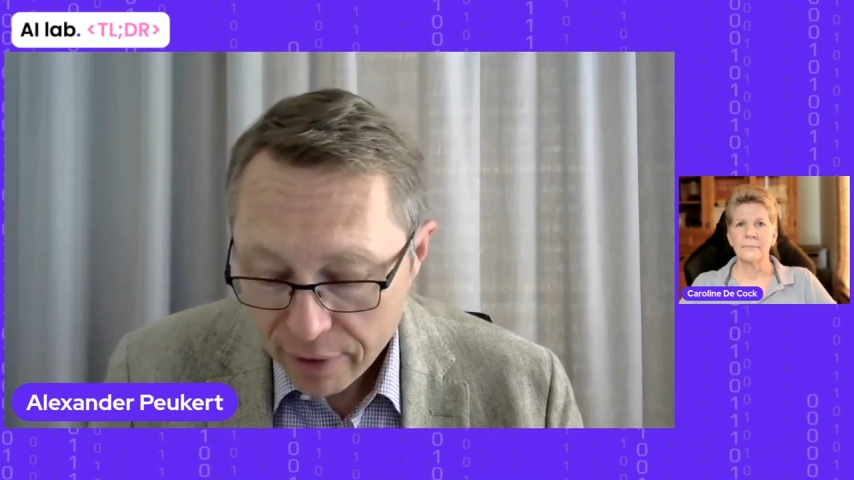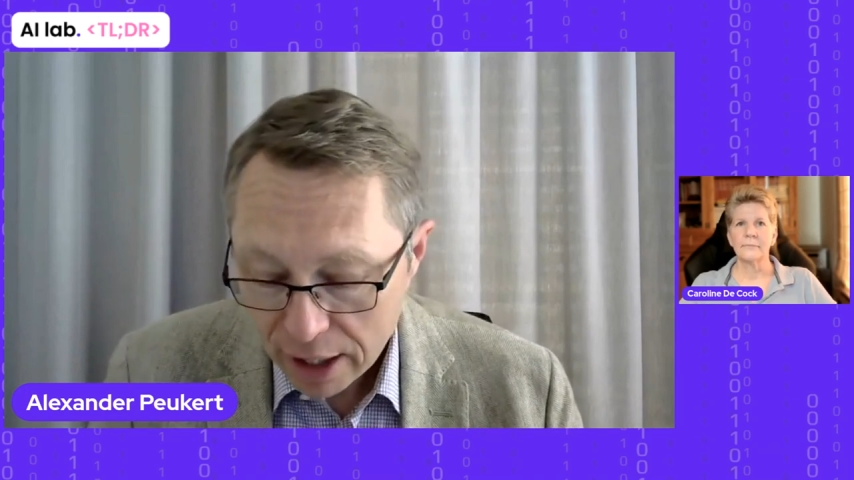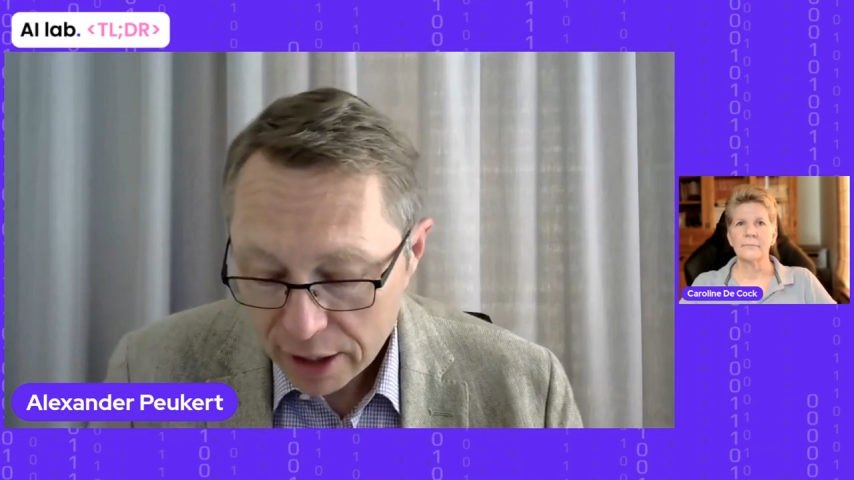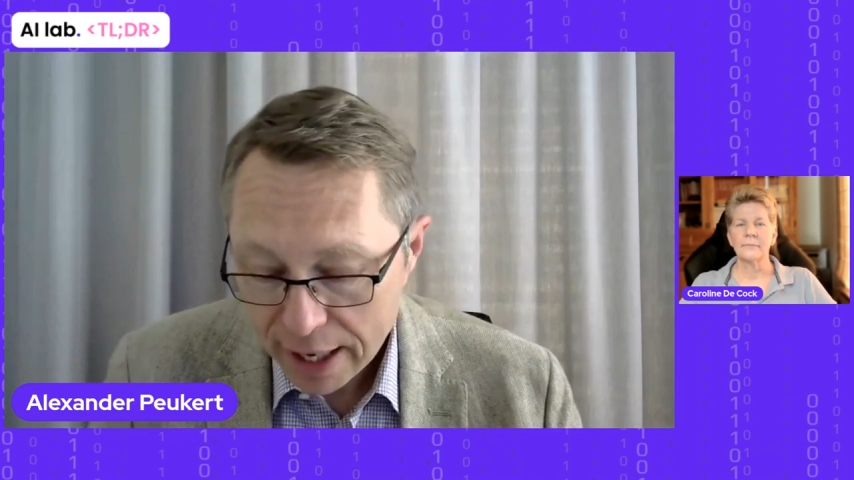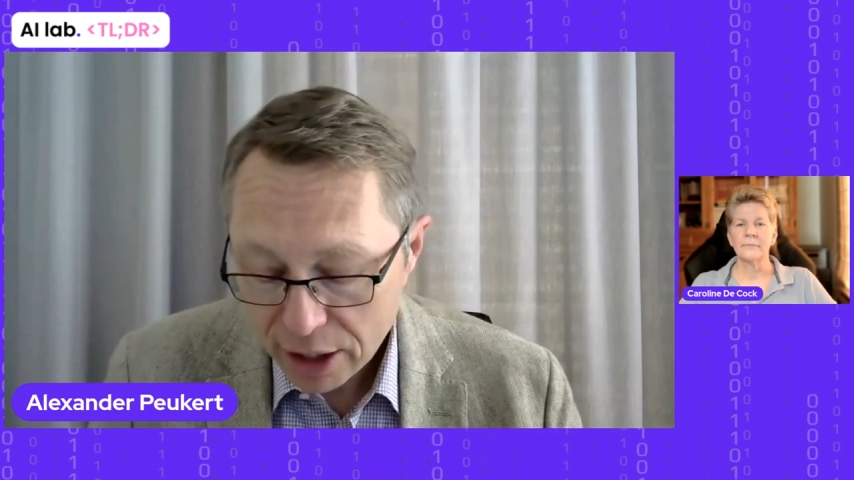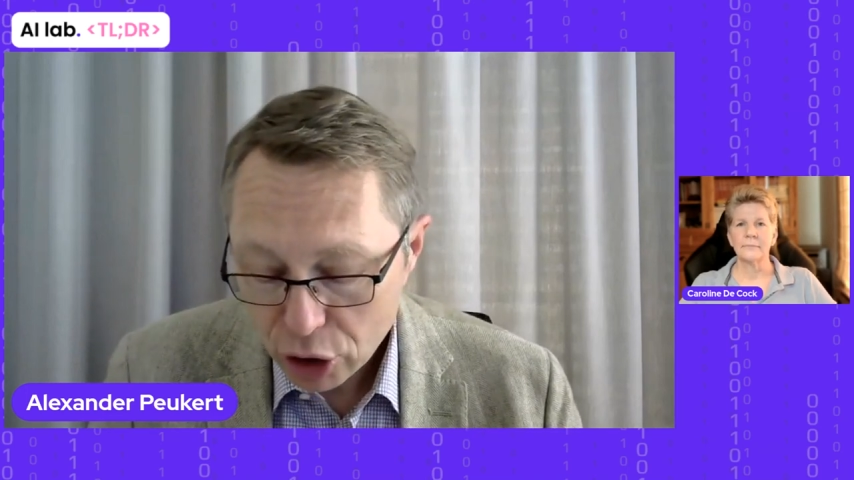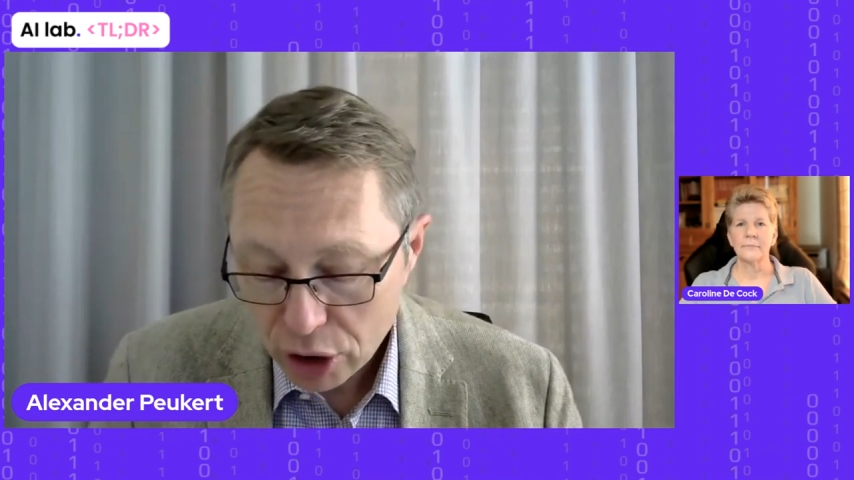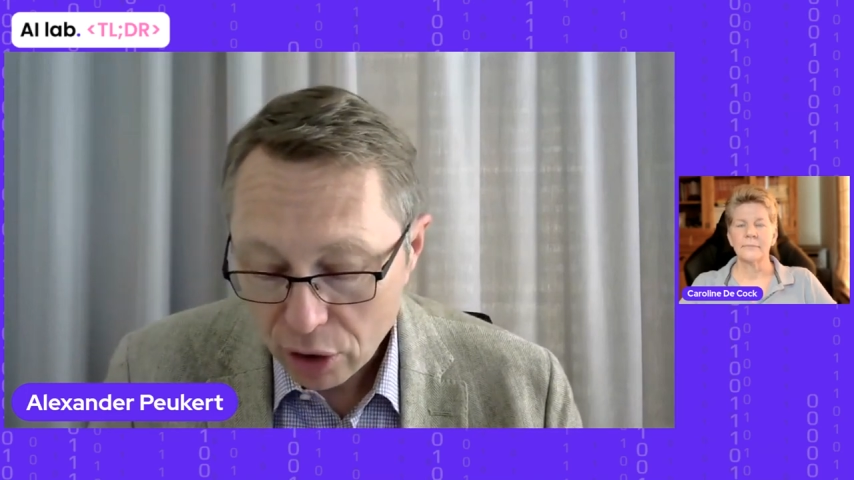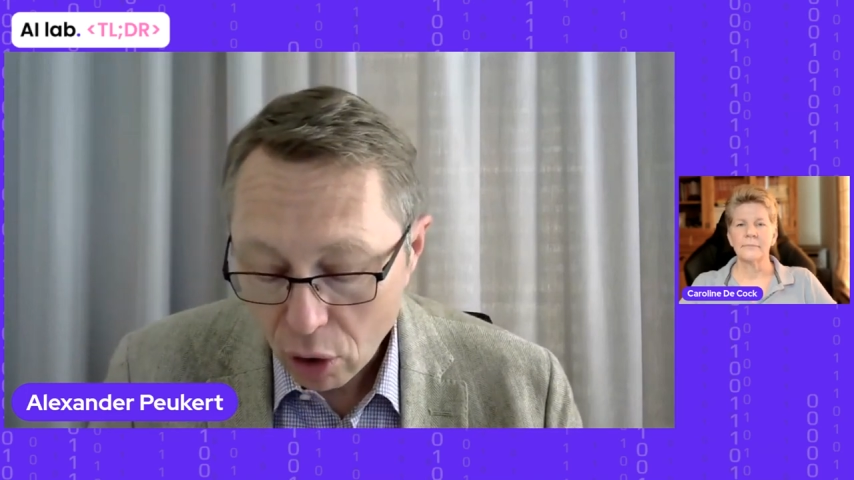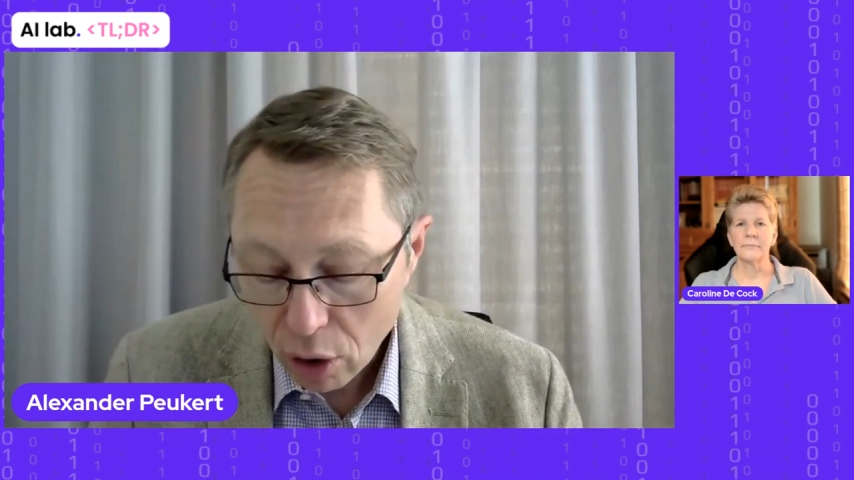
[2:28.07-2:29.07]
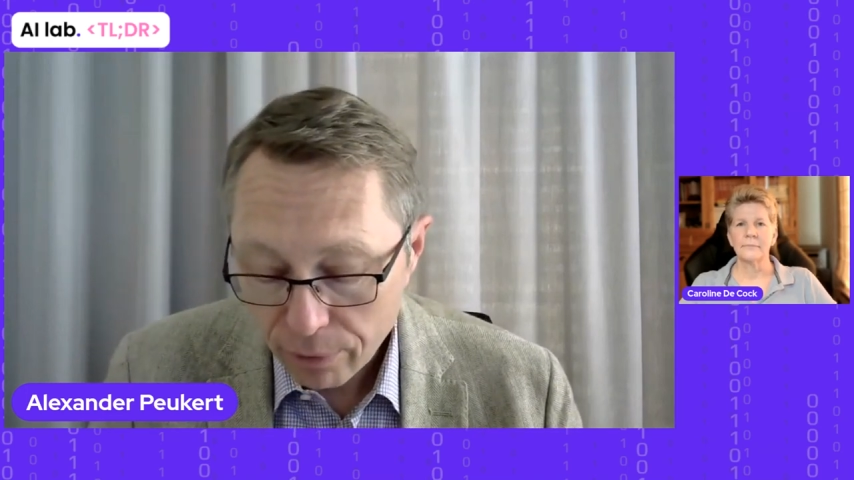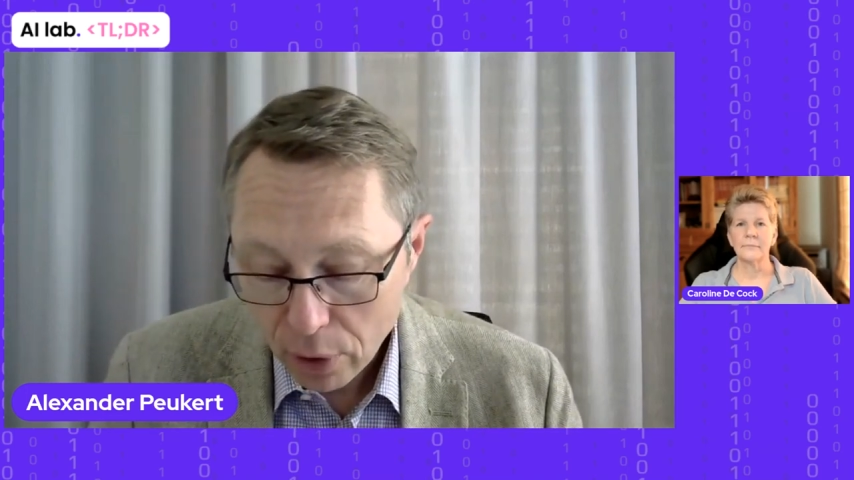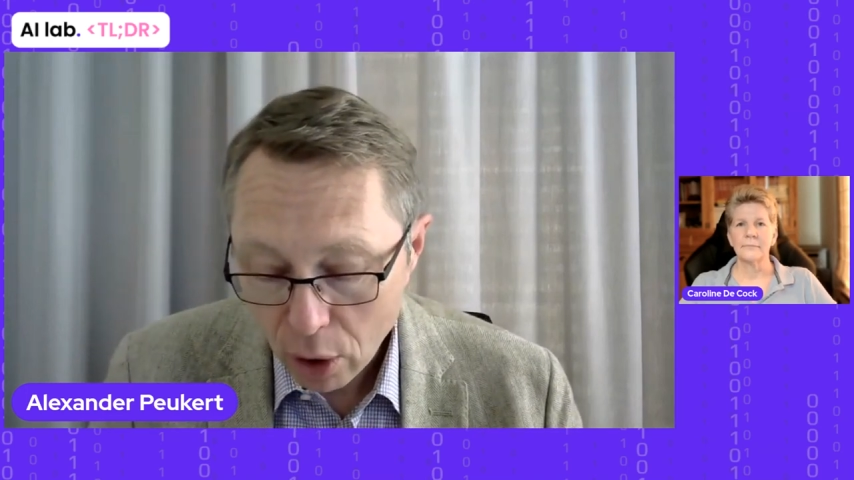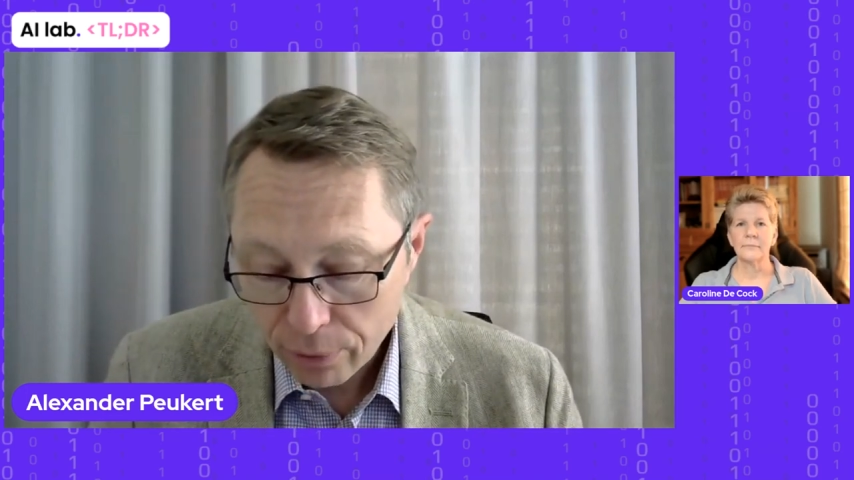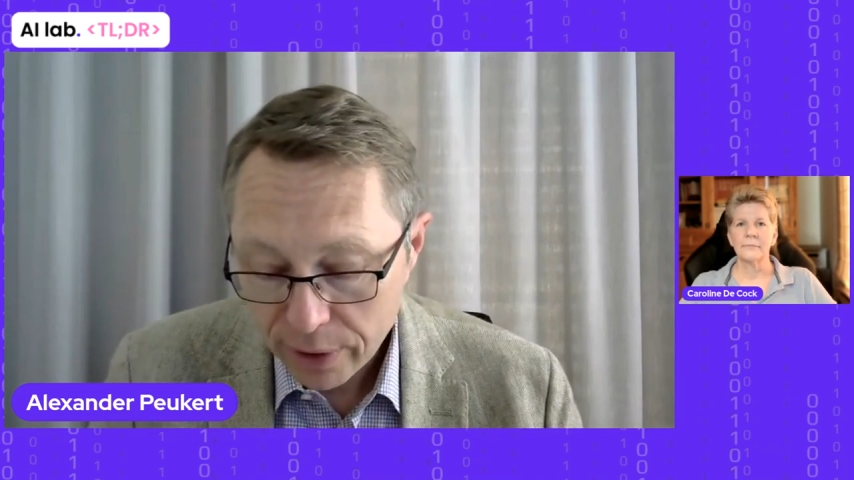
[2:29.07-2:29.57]
violation
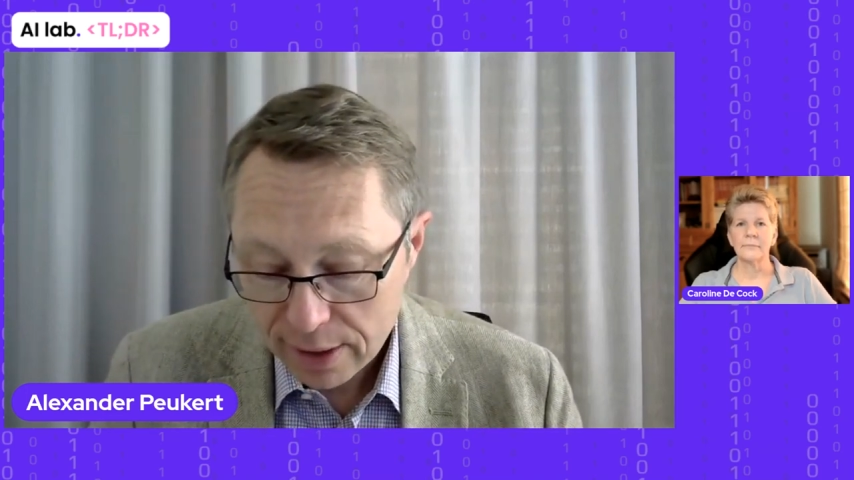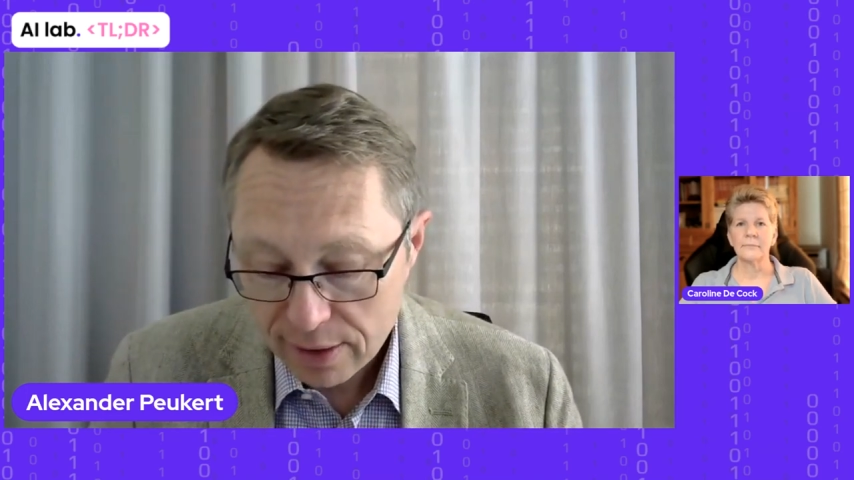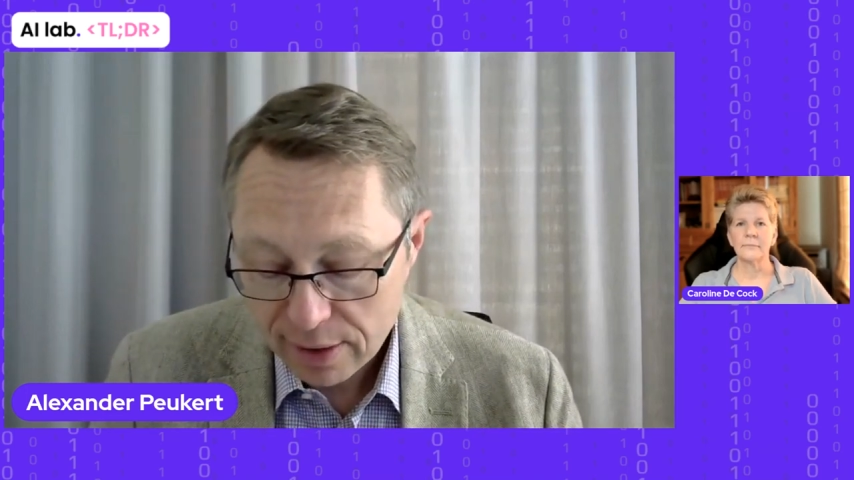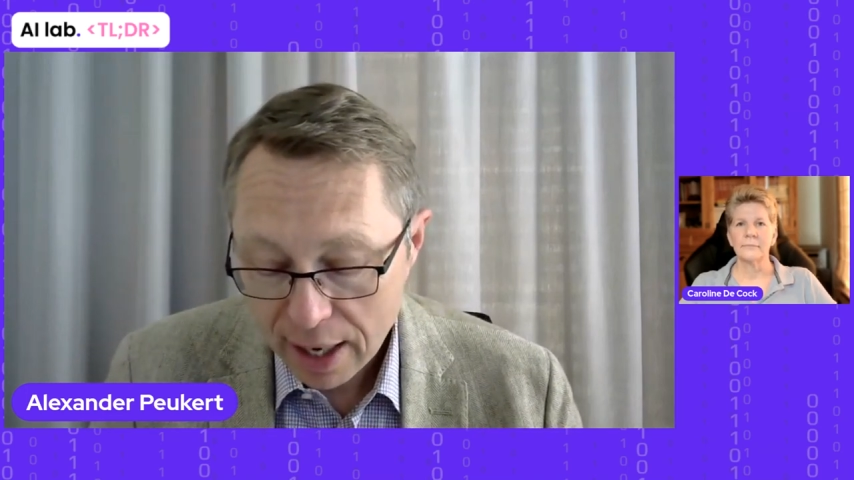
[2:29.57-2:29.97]
of this